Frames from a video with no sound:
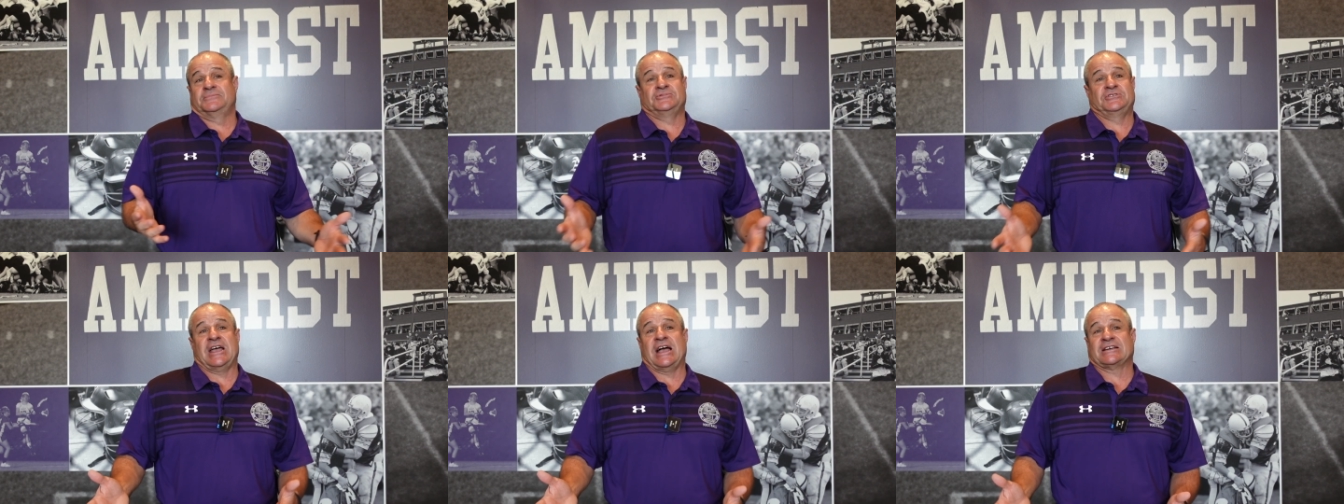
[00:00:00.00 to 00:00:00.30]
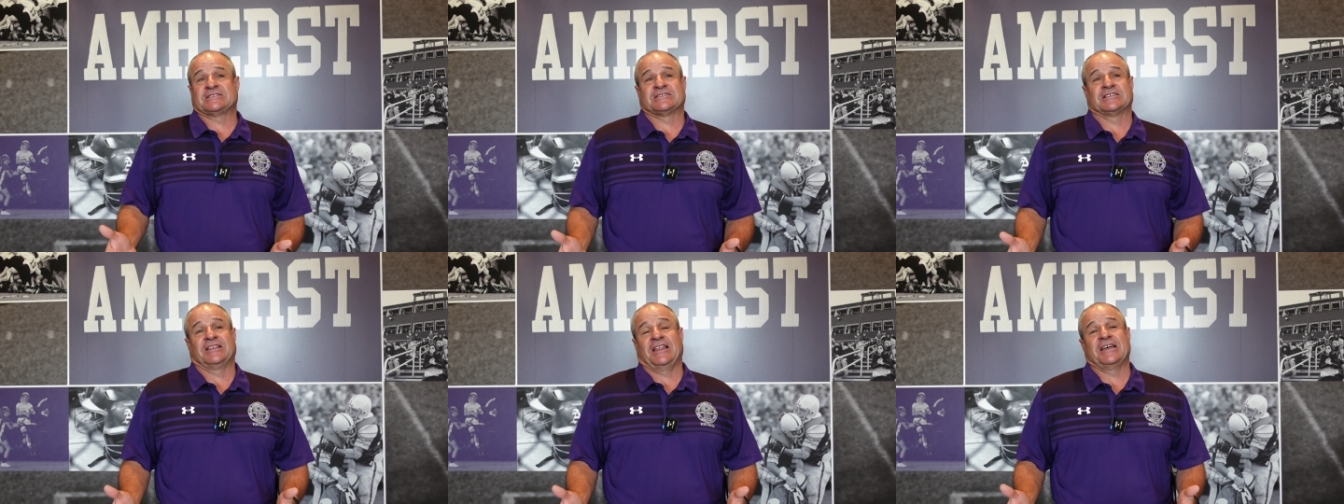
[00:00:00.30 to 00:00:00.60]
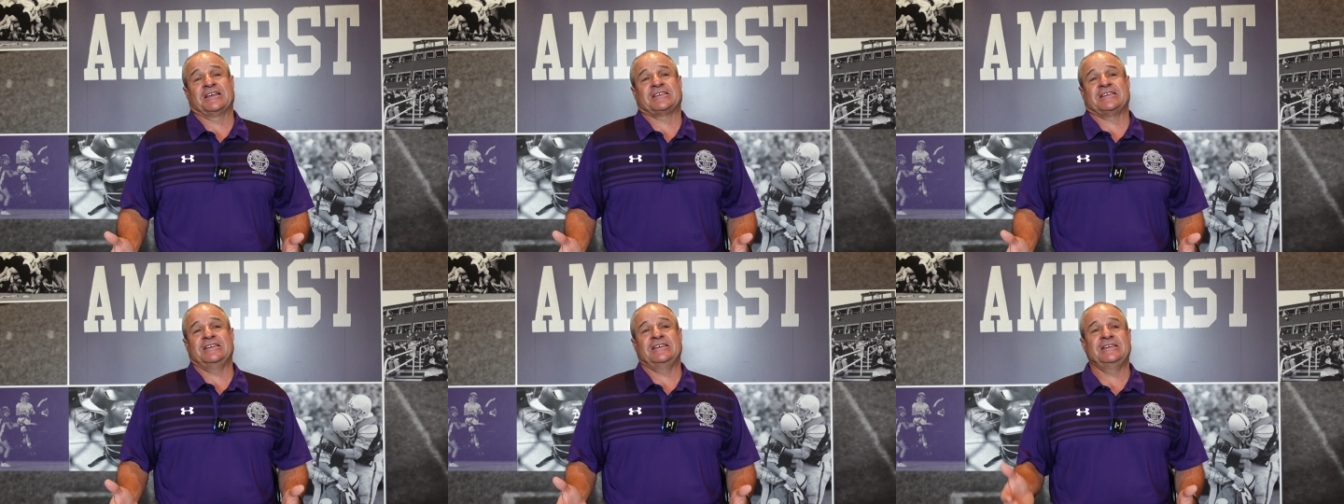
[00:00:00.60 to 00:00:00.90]
Jackson
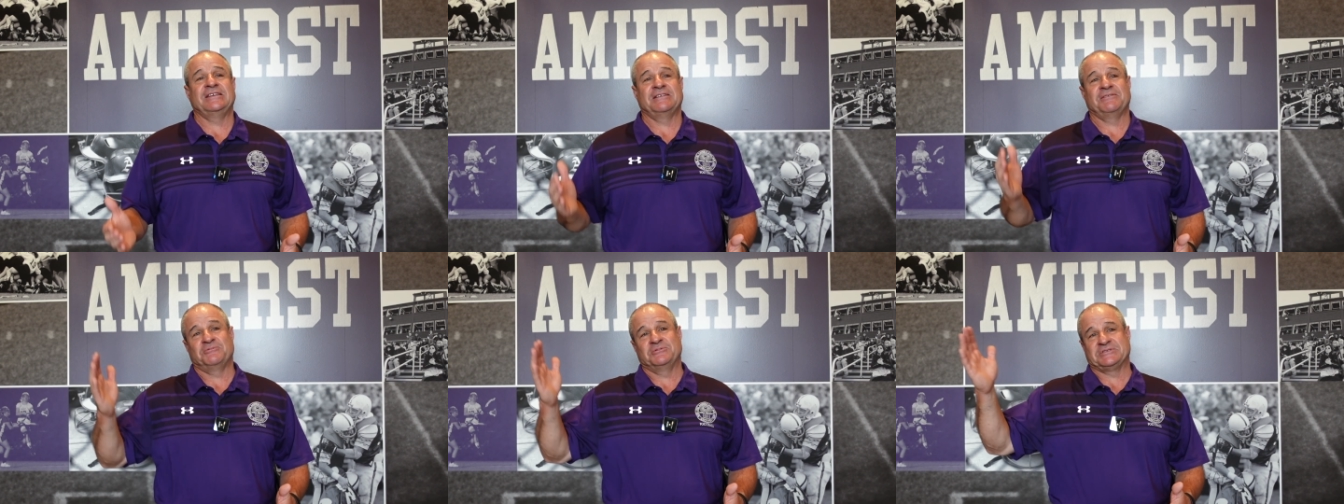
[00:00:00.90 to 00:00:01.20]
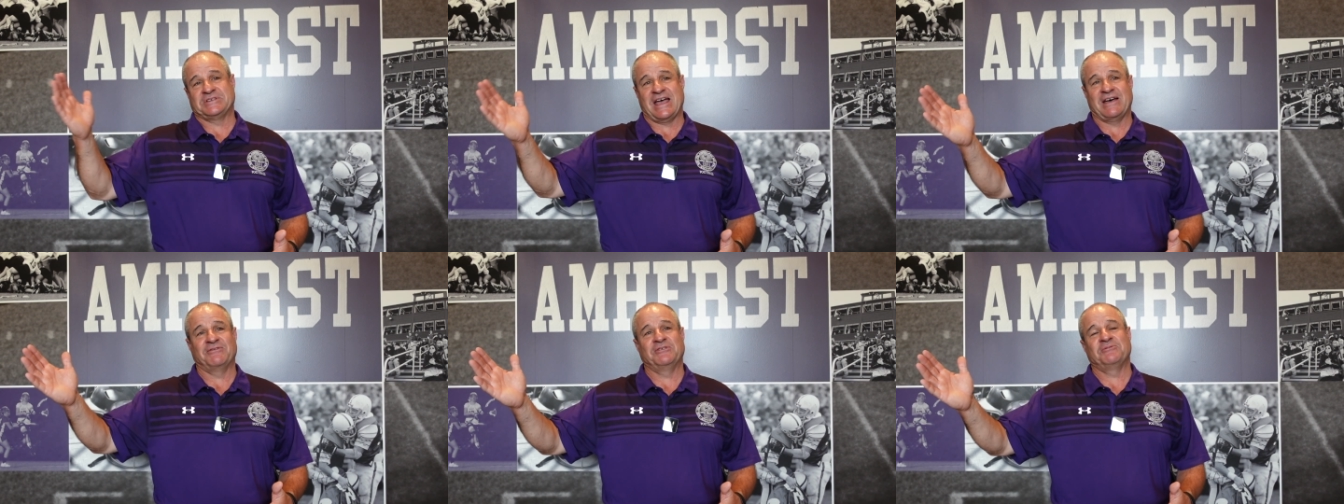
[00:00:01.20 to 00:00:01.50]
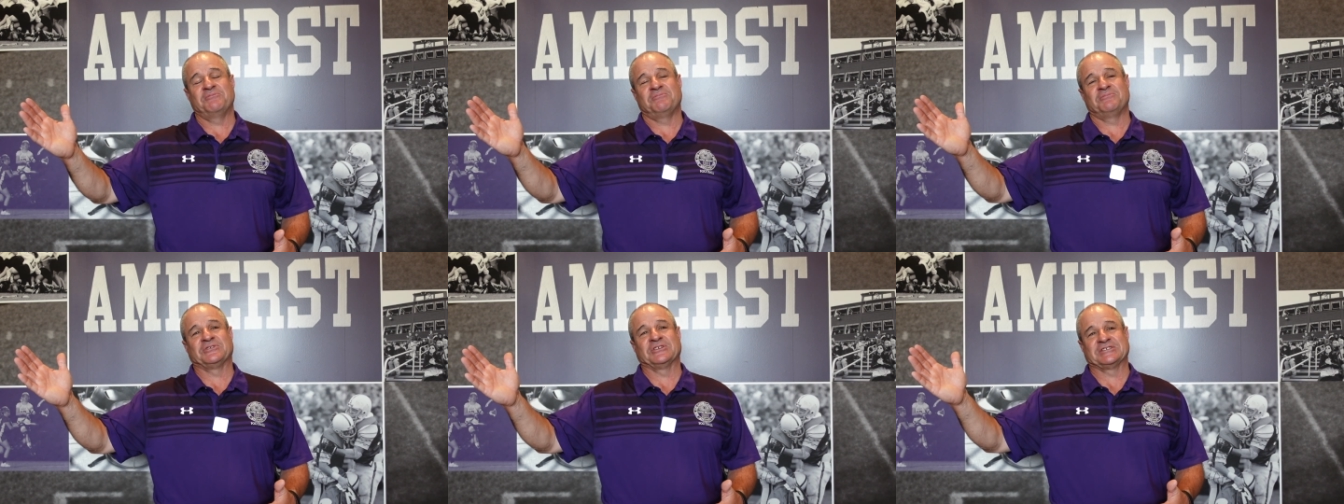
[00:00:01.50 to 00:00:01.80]
Leckie was
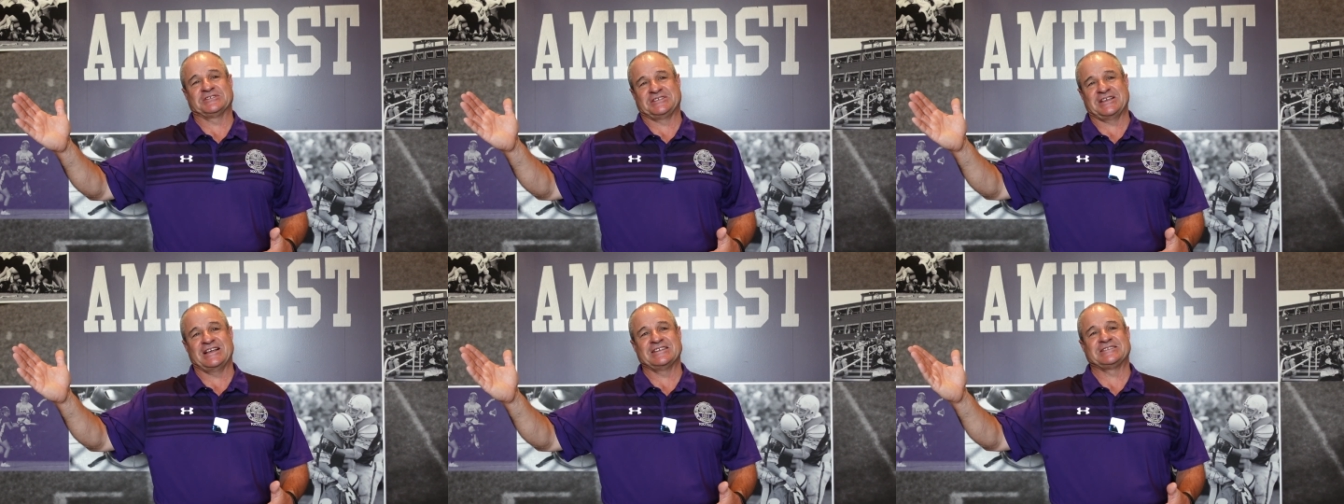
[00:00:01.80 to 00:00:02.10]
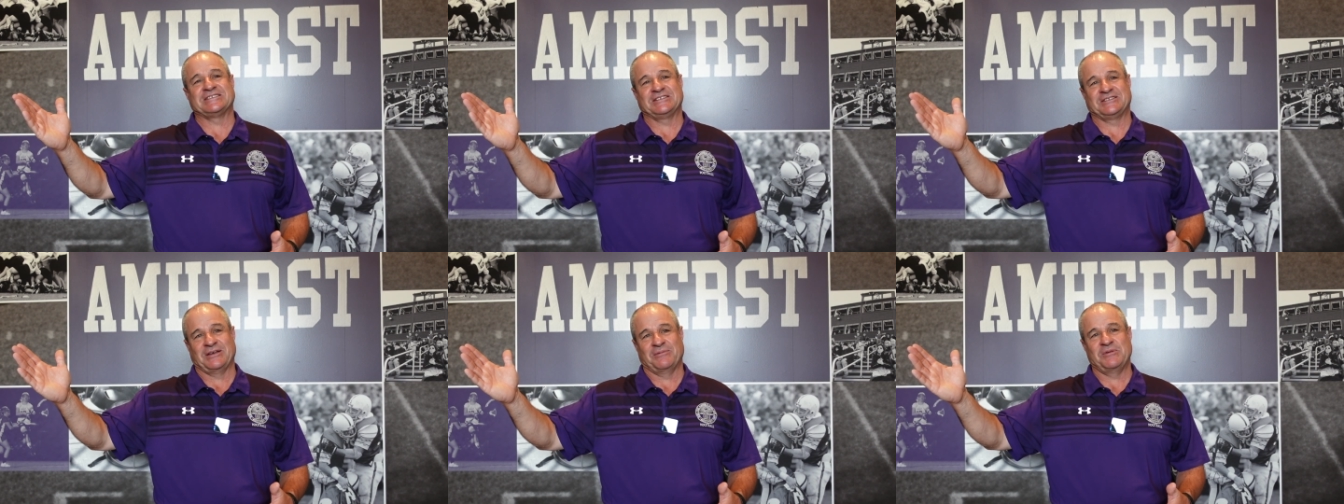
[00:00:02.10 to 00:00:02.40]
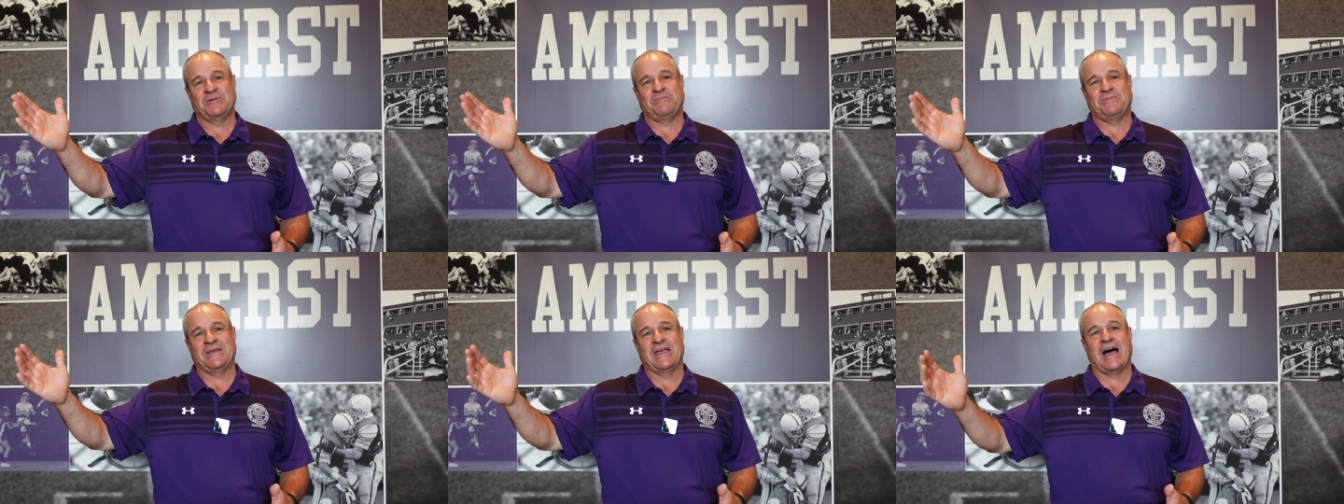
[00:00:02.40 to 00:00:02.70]
having success at
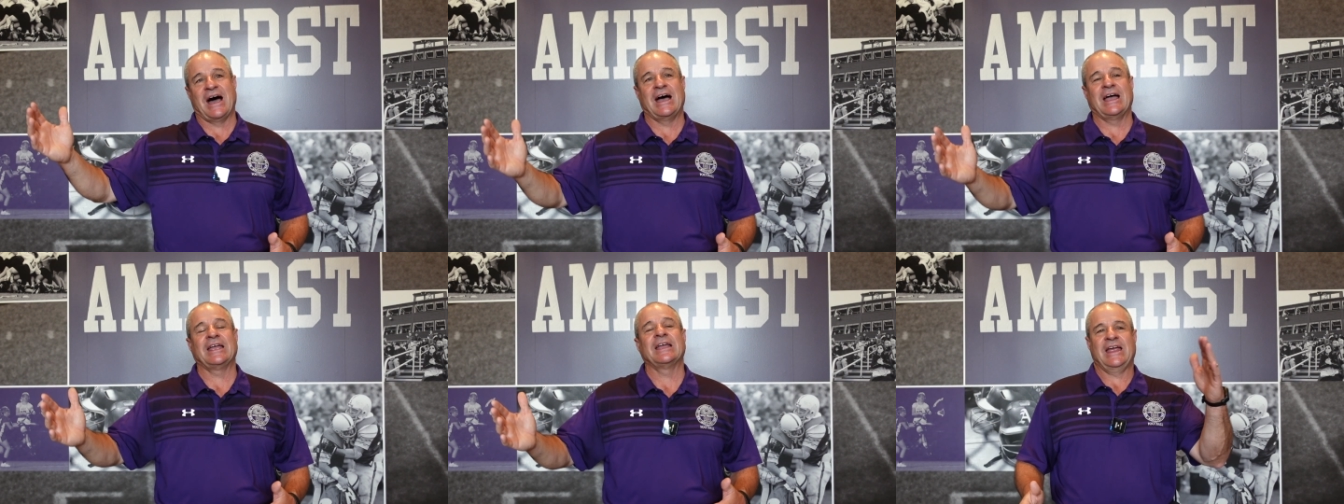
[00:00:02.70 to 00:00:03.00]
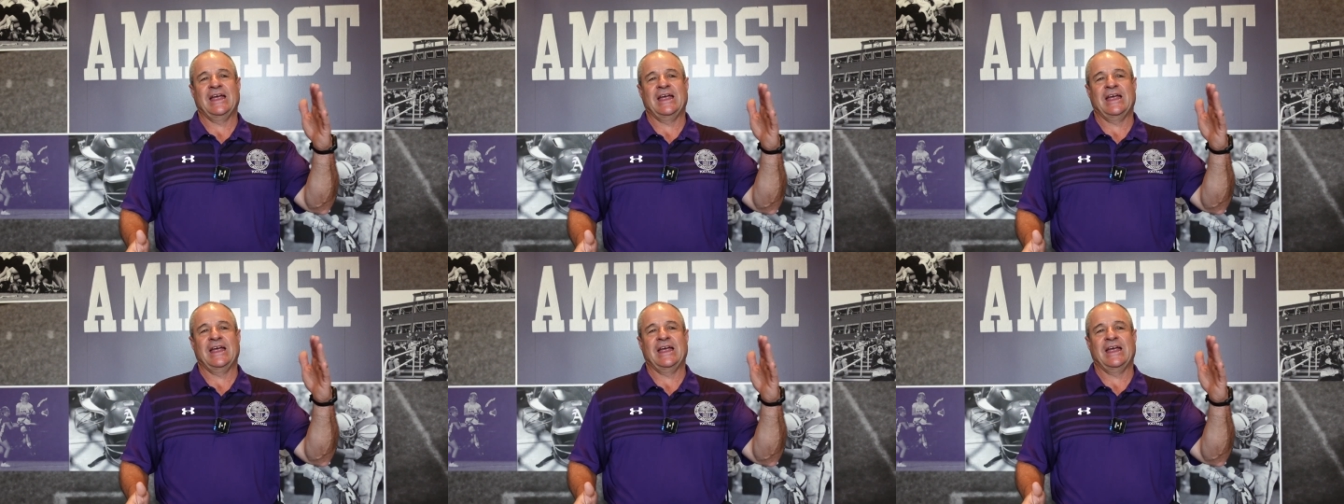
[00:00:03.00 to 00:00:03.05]
WPI.